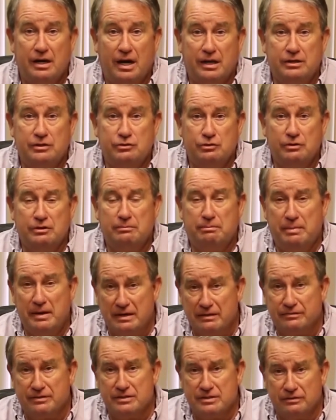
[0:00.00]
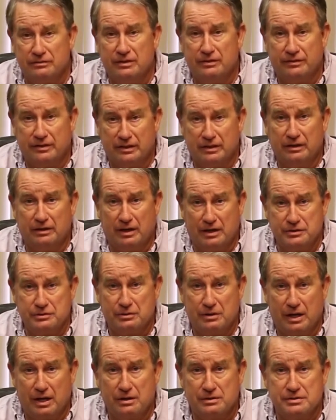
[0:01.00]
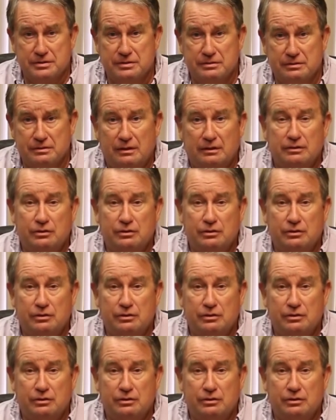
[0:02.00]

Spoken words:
and enjoy the benefits of living in a nicer house.